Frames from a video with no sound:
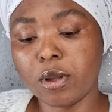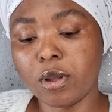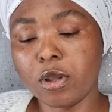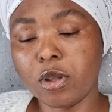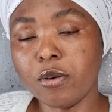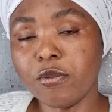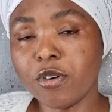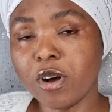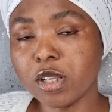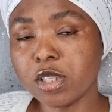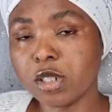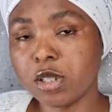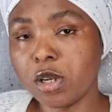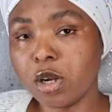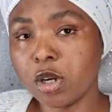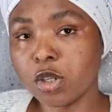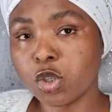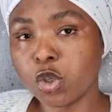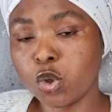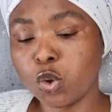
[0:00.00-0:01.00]
You've got to
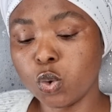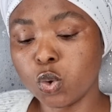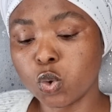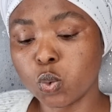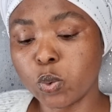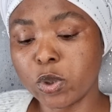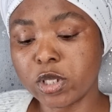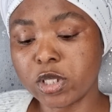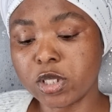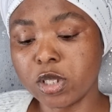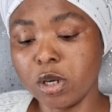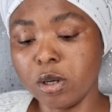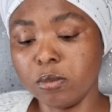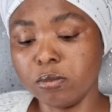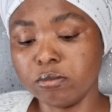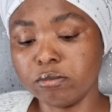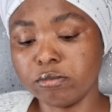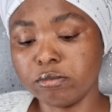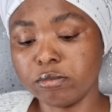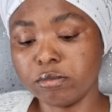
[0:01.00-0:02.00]
learn to use
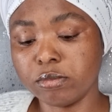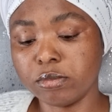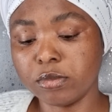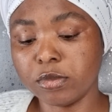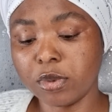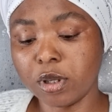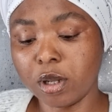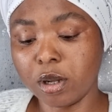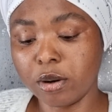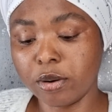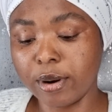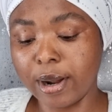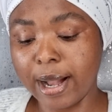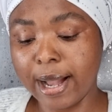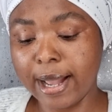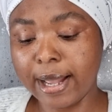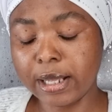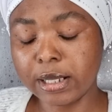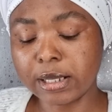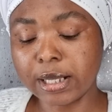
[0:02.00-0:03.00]
wisdom, all
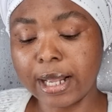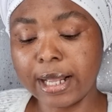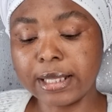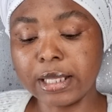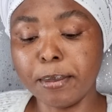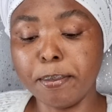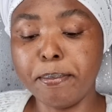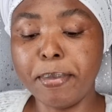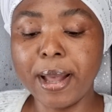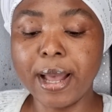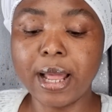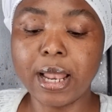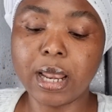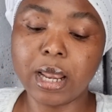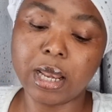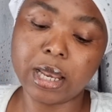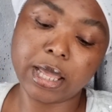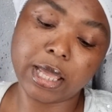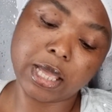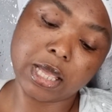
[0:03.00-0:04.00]
right? And the
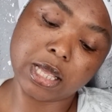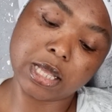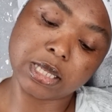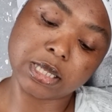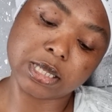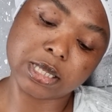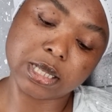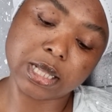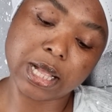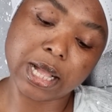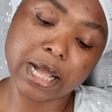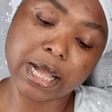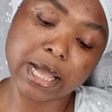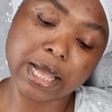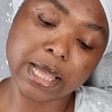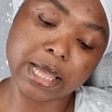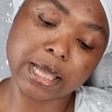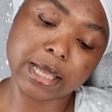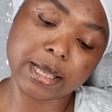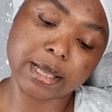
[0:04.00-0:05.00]
bell is
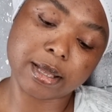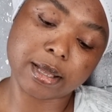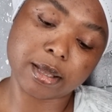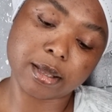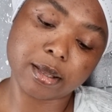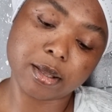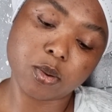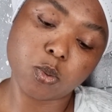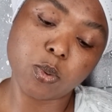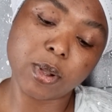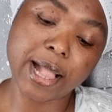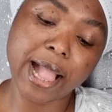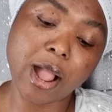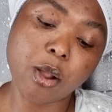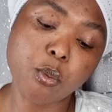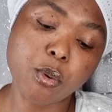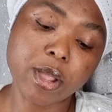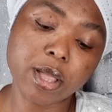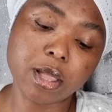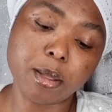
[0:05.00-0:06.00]
like, when I
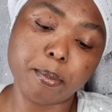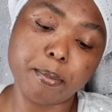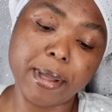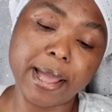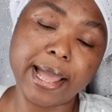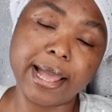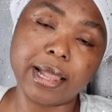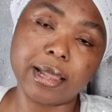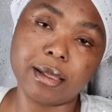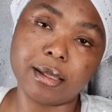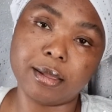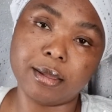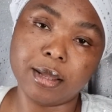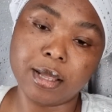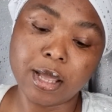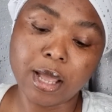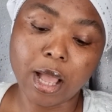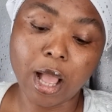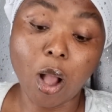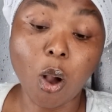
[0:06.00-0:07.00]
ring the bell,
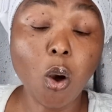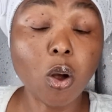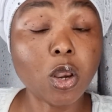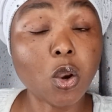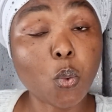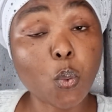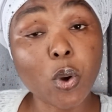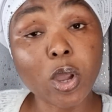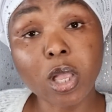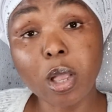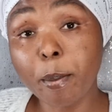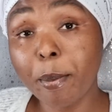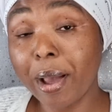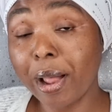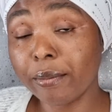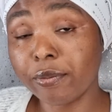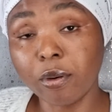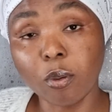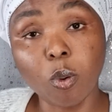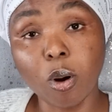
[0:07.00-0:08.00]
I only ring the
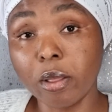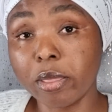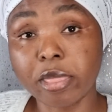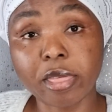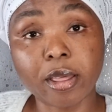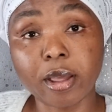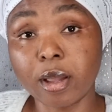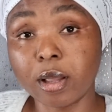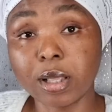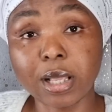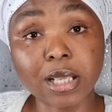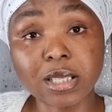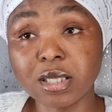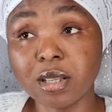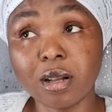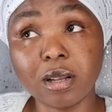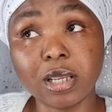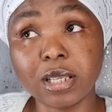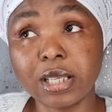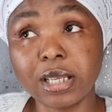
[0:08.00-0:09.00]
bell for one thing. That's
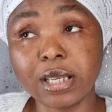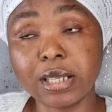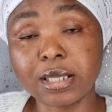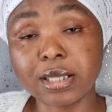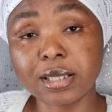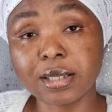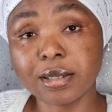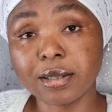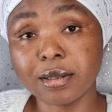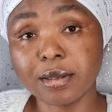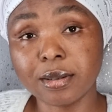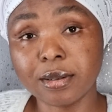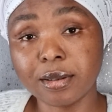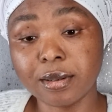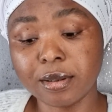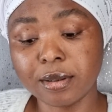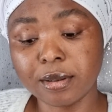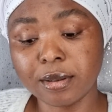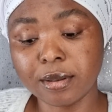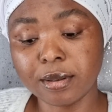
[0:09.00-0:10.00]
all it is.
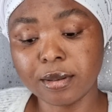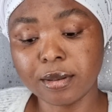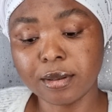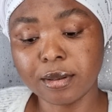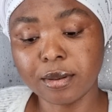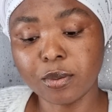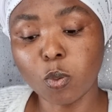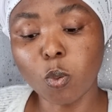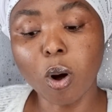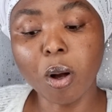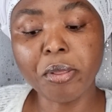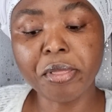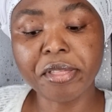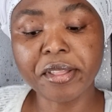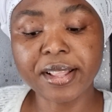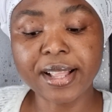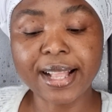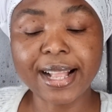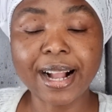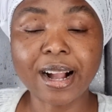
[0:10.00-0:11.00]
One
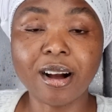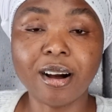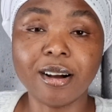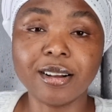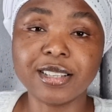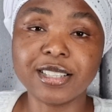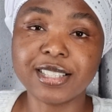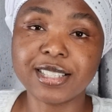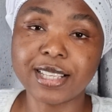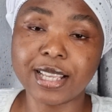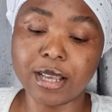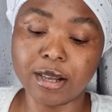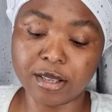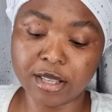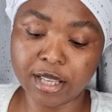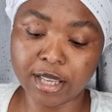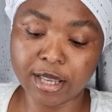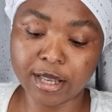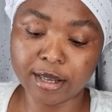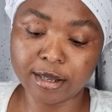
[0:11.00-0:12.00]
thing that I can't say on
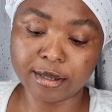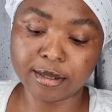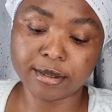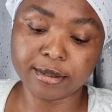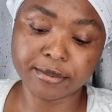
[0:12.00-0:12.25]
here.